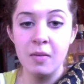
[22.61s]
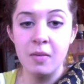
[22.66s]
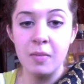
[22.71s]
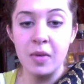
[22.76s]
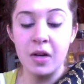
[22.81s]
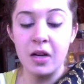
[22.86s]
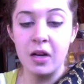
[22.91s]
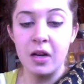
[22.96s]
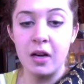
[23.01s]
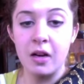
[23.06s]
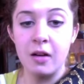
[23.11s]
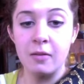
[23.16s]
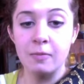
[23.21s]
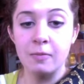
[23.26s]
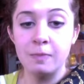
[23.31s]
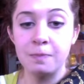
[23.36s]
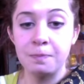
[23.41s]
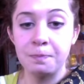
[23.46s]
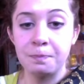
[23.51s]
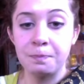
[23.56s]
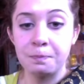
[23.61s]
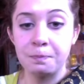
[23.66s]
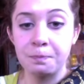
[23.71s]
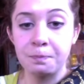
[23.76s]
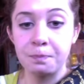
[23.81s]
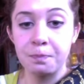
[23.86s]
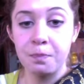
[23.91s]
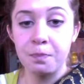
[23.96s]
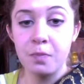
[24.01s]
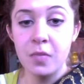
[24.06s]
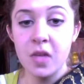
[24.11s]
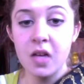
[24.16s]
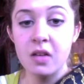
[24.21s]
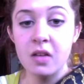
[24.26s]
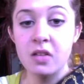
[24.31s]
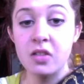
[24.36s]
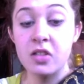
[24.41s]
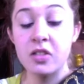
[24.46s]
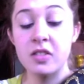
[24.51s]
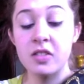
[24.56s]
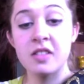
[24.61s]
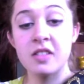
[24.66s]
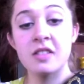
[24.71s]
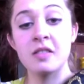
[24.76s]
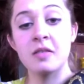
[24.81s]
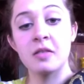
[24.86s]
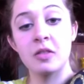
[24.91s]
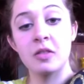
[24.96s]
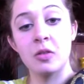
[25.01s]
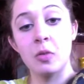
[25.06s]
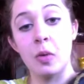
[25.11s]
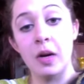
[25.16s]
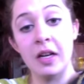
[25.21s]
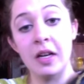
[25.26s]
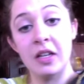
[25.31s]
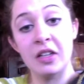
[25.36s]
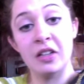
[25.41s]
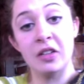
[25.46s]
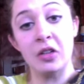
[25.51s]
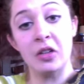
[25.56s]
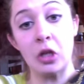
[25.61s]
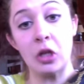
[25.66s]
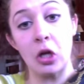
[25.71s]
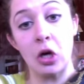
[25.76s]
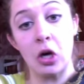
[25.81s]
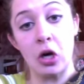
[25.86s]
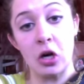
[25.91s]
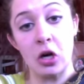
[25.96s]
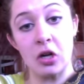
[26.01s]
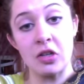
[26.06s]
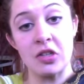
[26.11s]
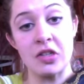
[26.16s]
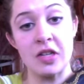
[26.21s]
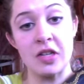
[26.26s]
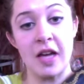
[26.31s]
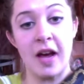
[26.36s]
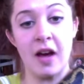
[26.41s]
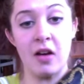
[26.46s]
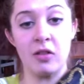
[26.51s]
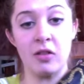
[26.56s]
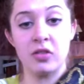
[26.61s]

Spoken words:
But, she's quite large now.